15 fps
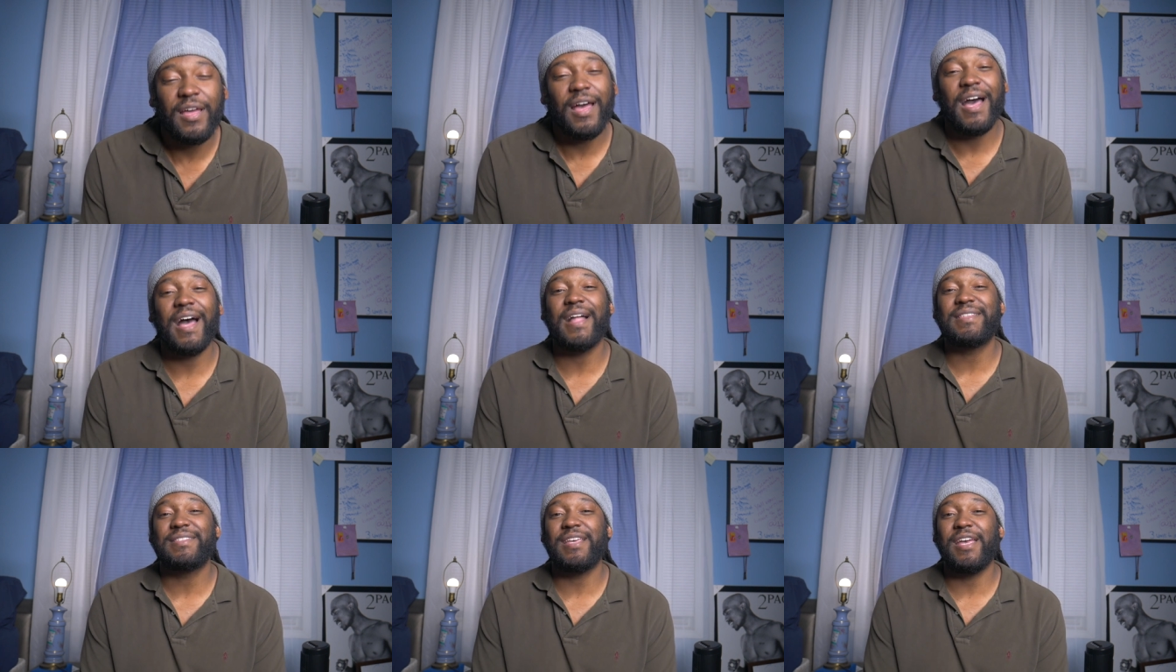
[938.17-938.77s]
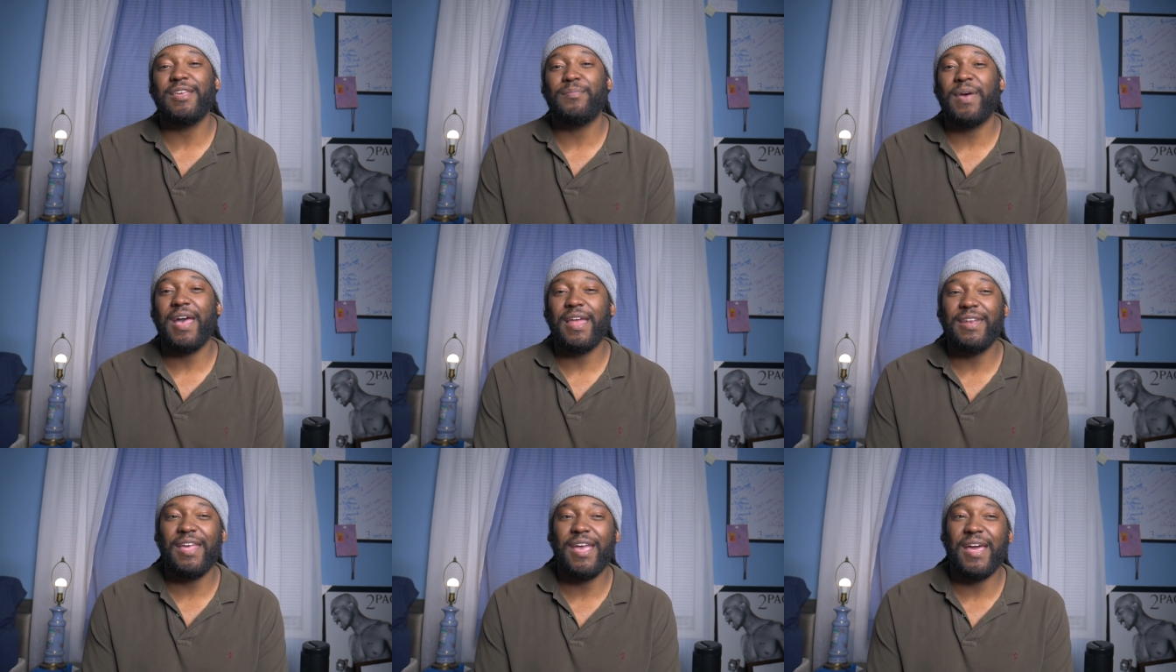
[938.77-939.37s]
I tell you,
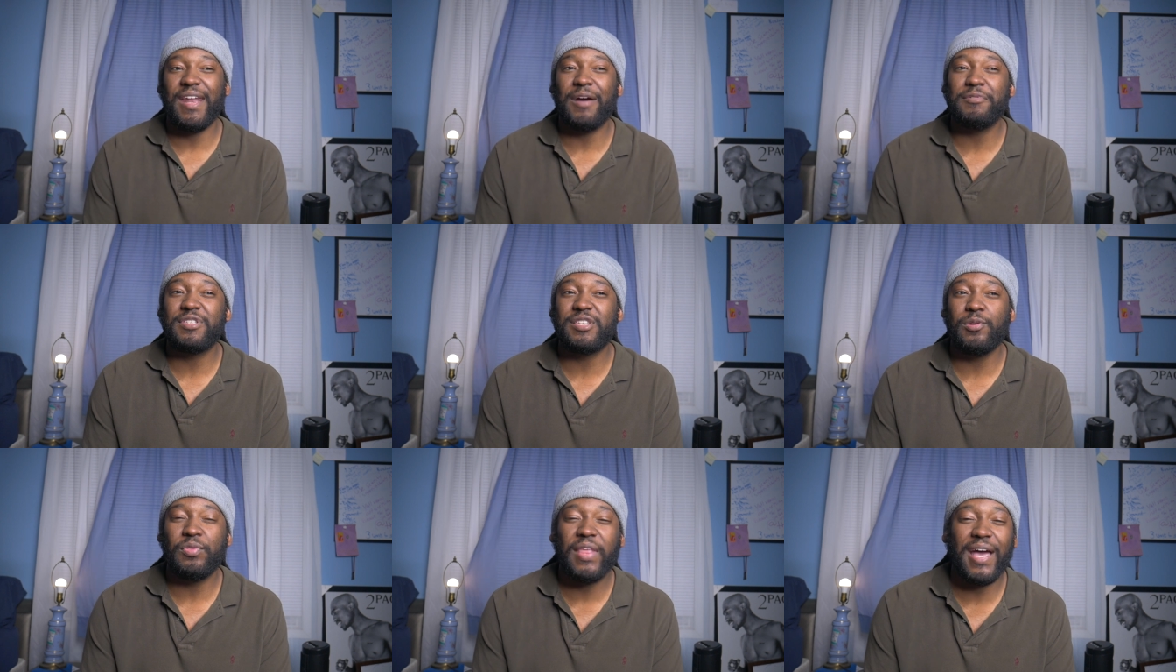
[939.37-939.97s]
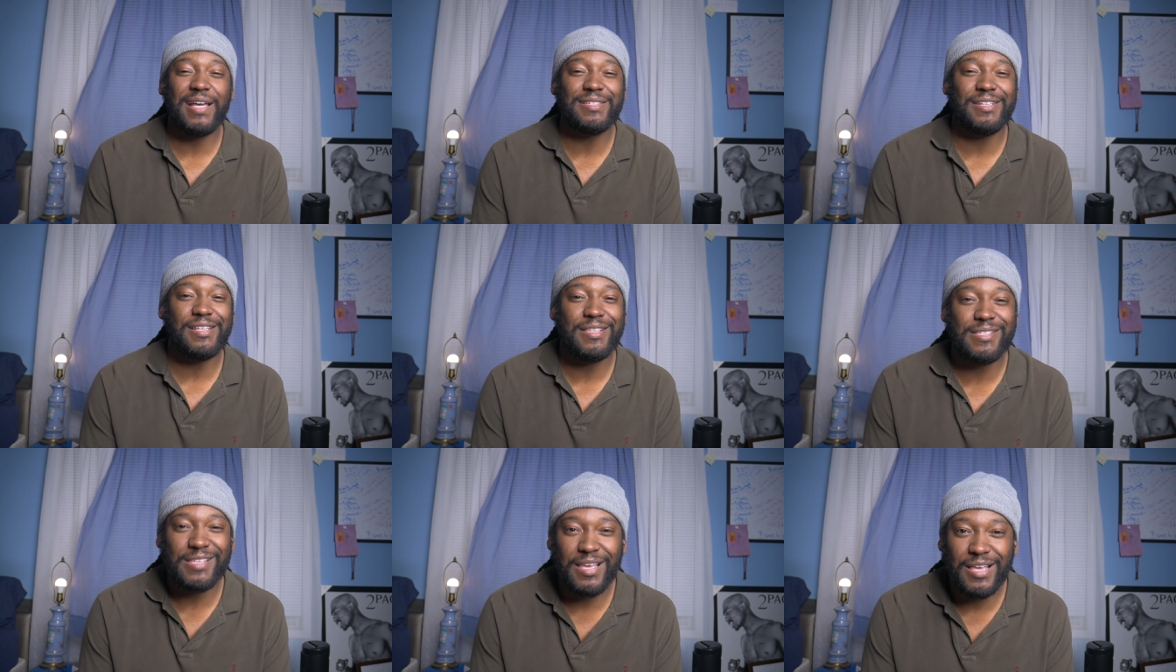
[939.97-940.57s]
back then, that was
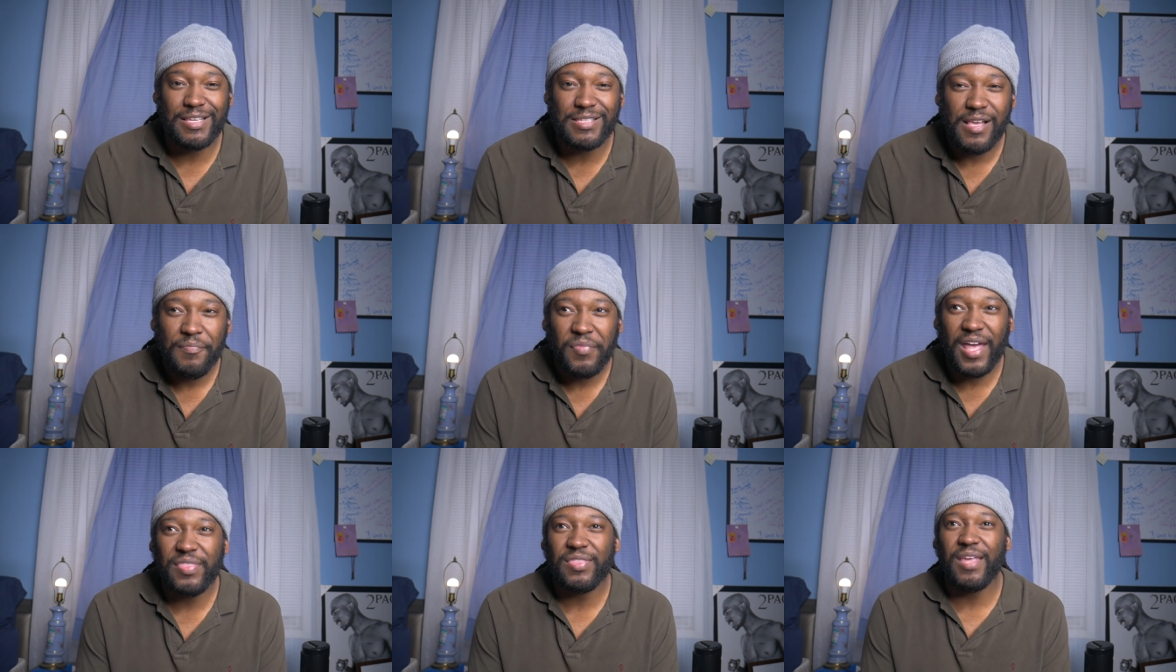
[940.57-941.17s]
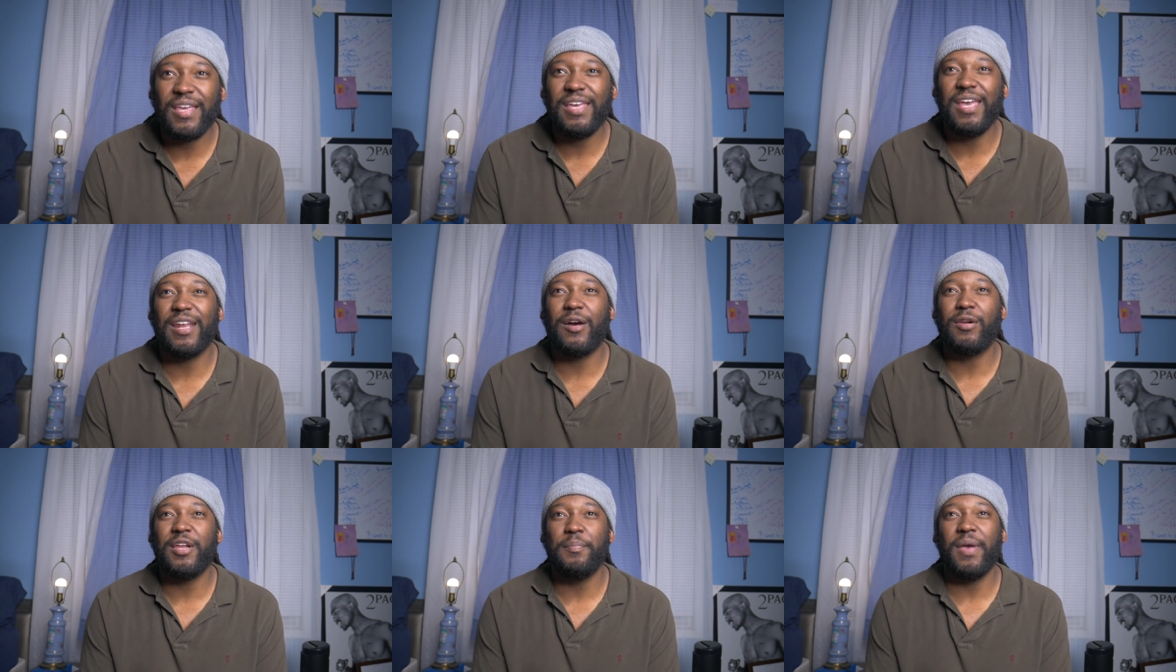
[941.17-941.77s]
2006. I think he had
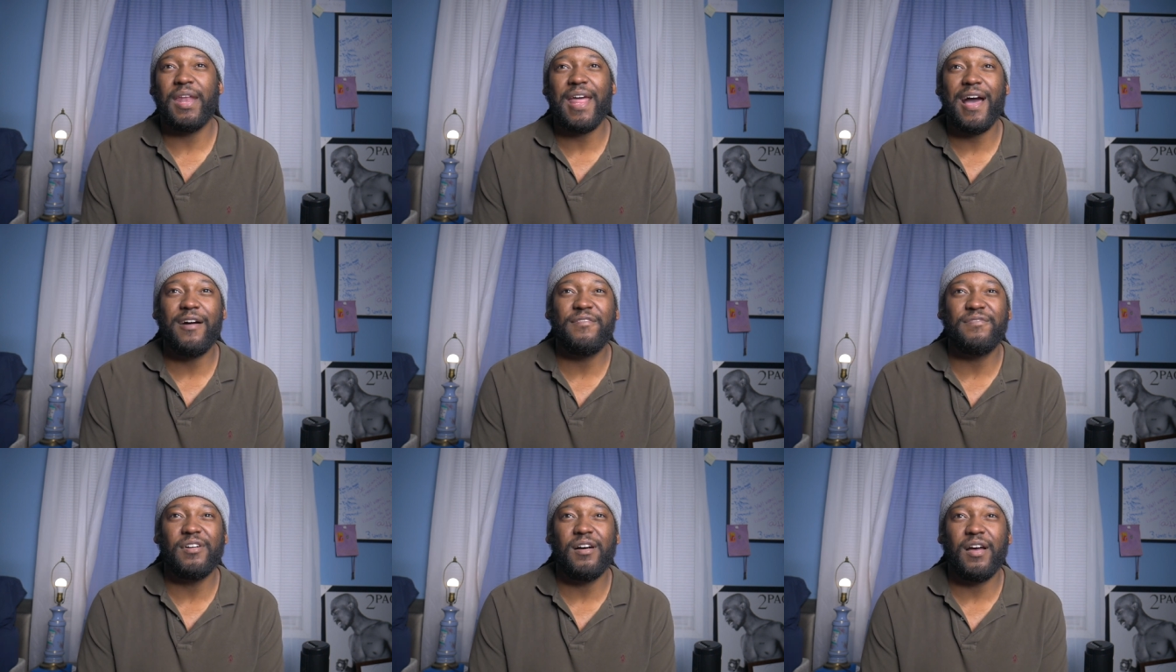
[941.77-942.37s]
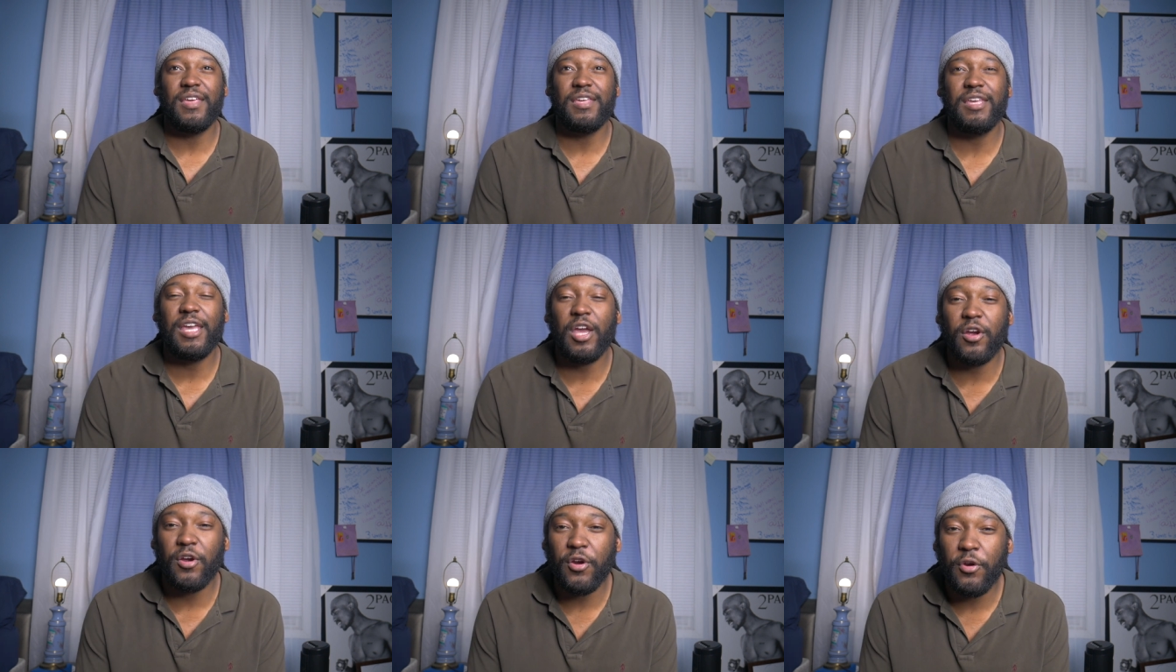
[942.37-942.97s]
only been out for a
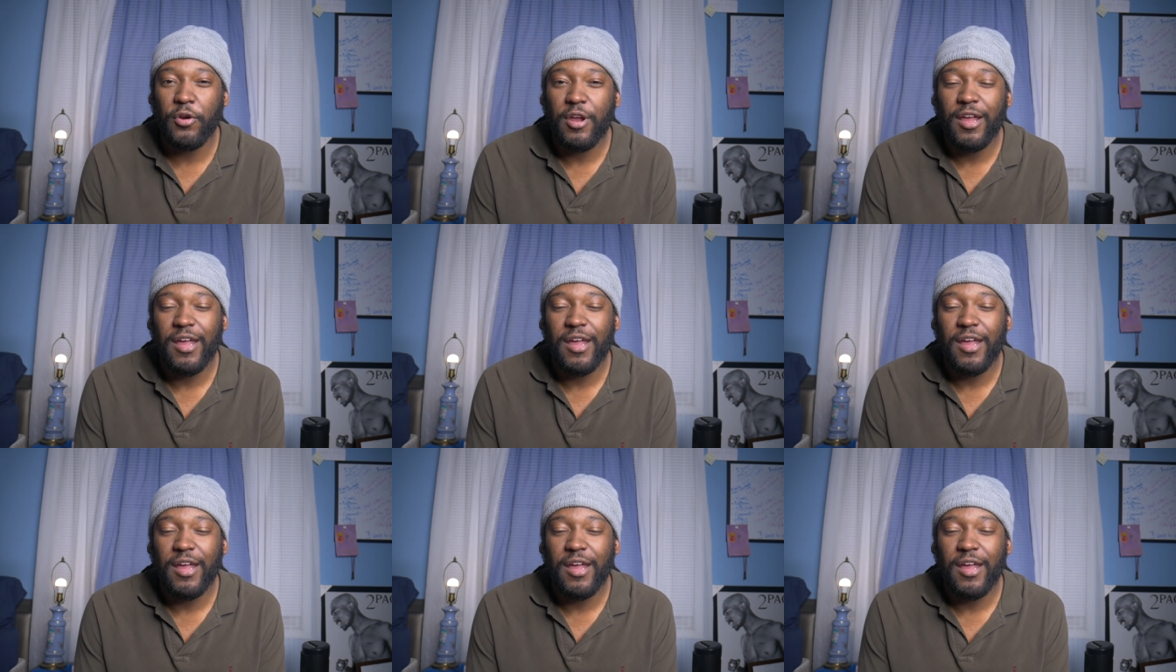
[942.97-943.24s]
year,